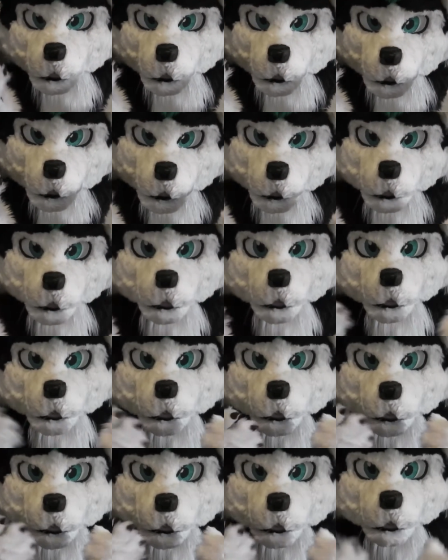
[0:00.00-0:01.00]
see
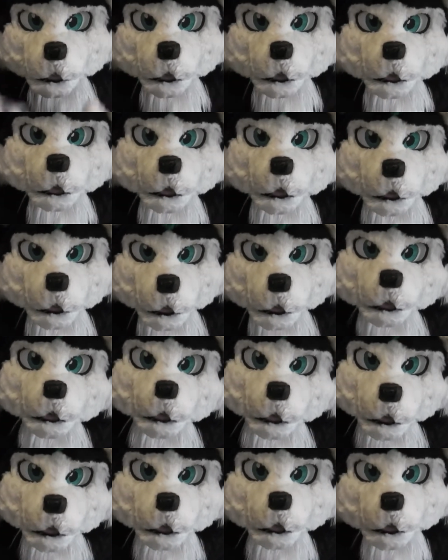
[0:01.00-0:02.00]
what you haven't fine
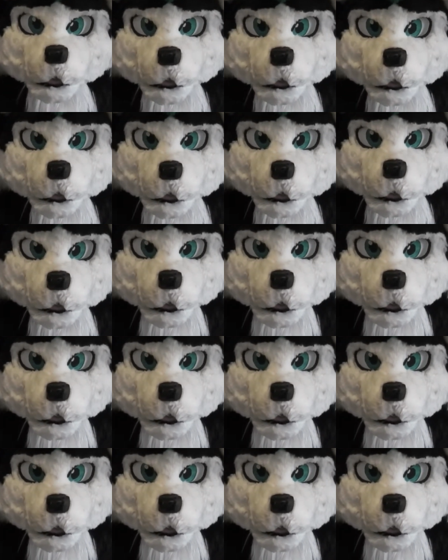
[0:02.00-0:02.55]
lined yet.